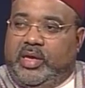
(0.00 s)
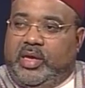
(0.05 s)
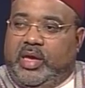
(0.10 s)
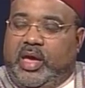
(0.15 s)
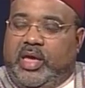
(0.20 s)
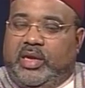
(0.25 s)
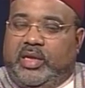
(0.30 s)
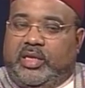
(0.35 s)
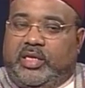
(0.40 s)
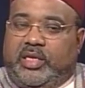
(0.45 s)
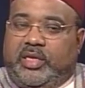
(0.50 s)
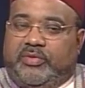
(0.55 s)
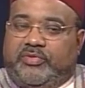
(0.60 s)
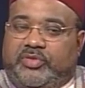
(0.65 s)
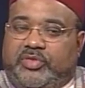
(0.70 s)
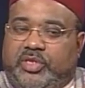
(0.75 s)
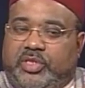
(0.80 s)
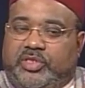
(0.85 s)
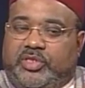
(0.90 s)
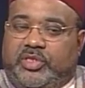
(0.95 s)
and it gives
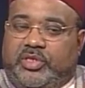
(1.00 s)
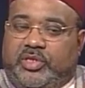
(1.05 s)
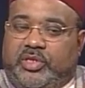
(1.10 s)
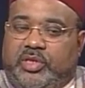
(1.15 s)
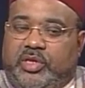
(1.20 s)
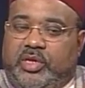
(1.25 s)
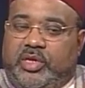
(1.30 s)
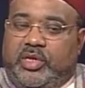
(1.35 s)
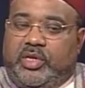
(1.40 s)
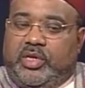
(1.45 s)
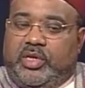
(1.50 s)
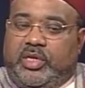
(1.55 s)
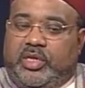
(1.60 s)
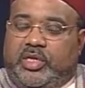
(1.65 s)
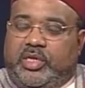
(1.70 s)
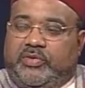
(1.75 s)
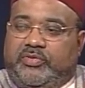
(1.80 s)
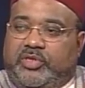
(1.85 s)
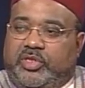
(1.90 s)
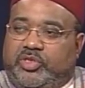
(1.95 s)
such
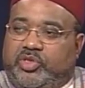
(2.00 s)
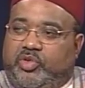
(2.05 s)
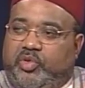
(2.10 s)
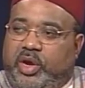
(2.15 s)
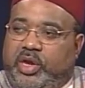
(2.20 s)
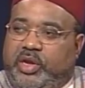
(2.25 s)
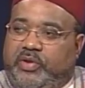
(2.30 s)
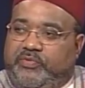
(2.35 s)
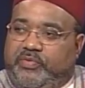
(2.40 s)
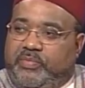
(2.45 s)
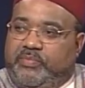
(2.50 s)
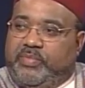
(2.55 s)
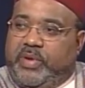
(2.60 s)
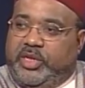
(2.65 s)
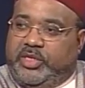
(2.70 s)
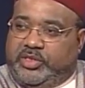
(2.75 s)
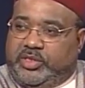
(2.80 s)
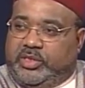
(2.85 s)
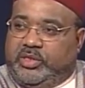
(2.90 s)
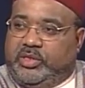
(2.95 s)
such great
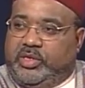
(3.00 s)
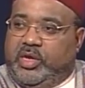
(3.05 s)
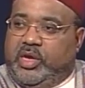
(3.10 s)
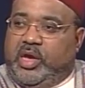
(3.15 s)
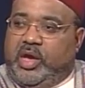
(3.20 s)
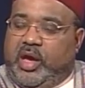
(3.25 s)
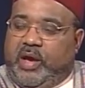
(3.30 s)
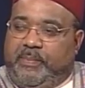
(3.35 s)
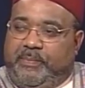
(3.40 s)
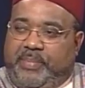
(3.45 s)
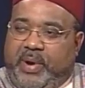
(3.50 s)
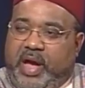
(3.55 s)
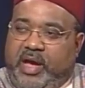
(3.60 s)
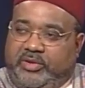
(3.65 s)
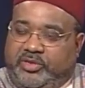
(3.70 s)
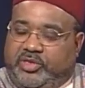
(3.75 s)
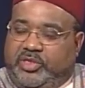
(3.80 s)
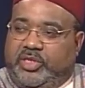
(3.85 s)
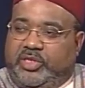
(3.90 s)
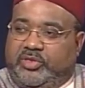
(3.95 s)
information
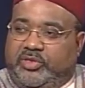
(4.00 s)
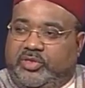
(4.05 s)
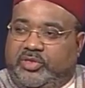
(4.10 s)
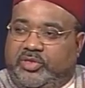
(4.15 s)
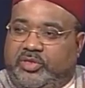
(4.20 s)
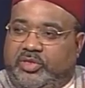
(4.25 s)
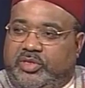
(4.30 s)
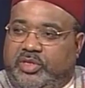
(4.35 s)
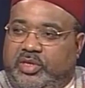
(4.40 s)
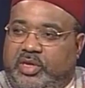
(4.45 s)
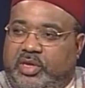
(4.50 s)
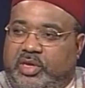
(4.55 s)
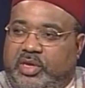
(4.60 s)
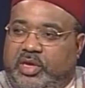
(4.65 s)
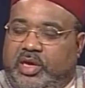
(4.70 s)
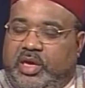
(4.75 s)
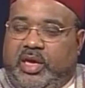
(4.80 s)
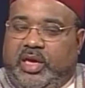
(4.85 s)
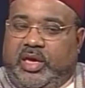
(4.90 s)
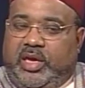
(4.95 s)
about Jesus.
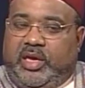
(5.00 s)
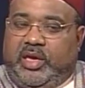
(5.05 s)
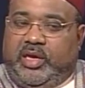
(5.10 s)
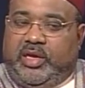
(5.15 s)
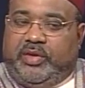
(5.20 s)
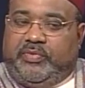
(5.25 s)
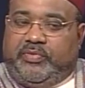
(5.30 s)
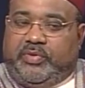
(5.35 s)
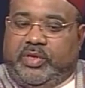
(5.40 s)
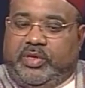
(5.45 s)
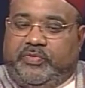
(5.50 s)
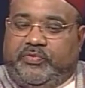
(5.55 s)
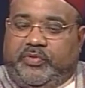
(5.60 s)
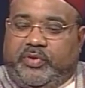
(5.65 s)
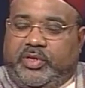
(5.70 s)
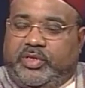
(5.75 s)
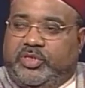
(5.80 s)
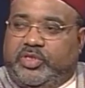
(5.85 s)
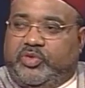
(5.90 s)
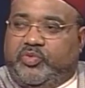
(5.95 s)
And
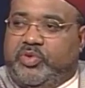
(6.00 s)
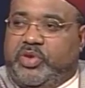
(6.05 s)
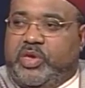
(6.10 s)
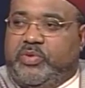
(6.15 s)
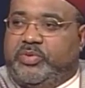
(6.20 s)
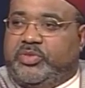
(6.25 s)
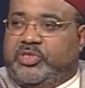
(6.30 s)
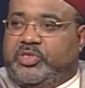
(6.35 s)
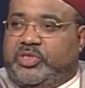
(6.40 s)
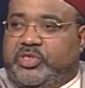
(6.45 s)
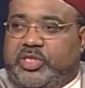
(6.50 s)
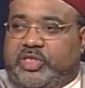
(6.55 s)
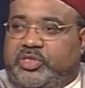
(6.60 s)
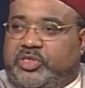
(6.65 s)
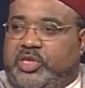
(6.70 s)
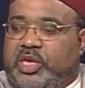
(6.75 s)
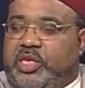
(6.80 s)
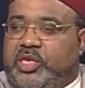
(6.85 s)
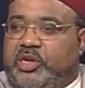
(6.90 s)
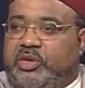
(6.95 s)
for instance, when he was
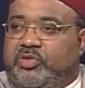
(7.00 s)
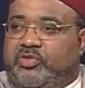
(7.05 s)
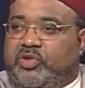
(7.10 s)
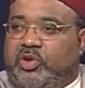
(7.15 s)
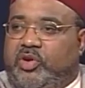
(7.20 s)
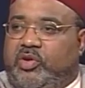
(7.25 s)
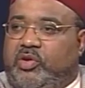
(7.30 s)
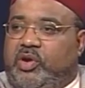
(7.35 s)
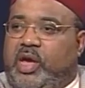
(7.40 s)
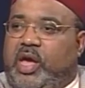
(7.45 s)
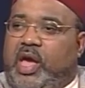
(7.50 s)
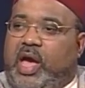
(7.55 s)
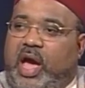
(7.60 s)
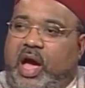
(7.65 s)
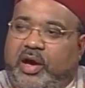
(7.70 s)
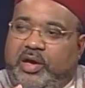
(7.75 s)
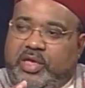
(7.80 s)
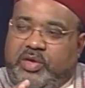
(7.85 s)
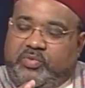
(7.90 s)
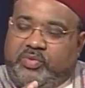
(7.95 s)
16 years old,
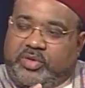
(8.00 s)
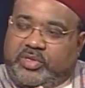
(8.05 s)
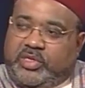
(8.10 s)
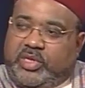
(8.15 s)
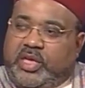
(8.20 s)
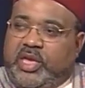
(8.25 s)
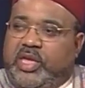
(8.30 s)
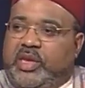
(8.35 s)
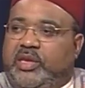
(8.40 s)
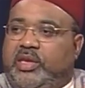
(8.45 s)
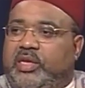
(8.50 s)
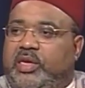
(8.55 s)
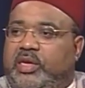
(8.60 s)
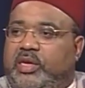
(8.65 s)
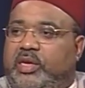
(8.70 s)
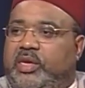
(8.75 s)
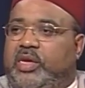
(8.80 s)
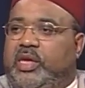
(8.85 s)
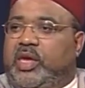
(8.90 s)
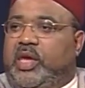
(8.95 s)
how he went to
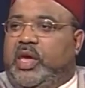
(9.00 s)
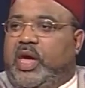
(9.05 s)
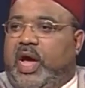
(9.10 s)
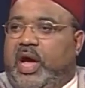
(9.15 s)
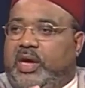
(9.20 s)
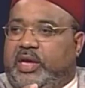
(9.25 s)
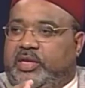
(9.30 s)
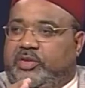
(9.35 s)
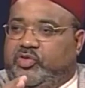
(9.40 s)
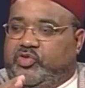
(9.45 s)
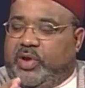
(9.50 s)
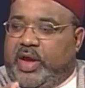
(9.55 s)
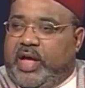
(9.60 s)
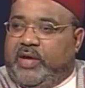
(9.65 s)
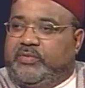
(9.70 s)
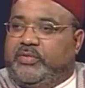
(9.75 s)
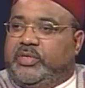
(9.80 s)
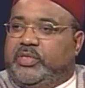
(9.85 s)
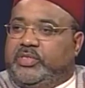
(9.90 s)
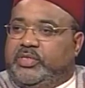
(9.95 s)
India, how he
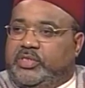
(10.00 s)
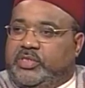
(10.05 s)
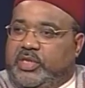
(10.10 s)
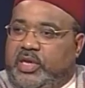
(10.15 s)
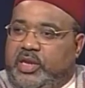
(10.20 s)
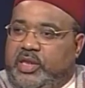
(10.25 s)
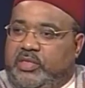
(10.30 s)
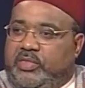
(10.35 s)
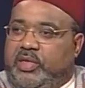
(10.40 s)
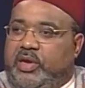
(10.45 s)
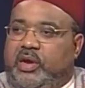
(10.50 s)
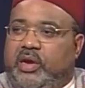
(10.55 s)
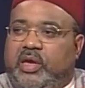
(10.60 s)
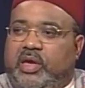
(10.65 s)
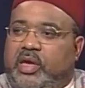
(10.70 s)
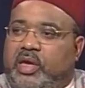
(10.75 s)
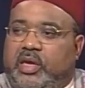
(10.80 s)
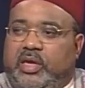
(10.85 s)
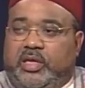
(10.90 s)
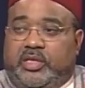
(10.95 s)
traveled and studied there,
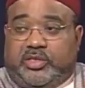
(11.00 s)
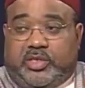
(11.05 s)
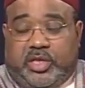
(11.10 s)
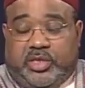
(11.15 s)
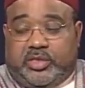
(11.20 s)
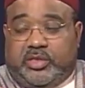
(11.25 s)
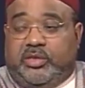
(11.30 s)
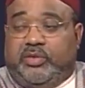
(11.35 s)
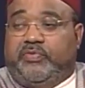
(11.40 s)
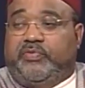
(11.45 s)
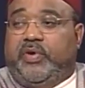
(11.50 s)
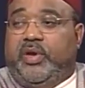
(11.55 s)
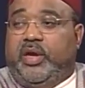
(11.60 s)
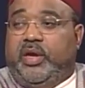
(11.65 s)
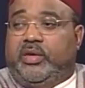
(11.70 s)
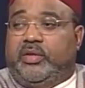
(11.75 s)
it set you on fire.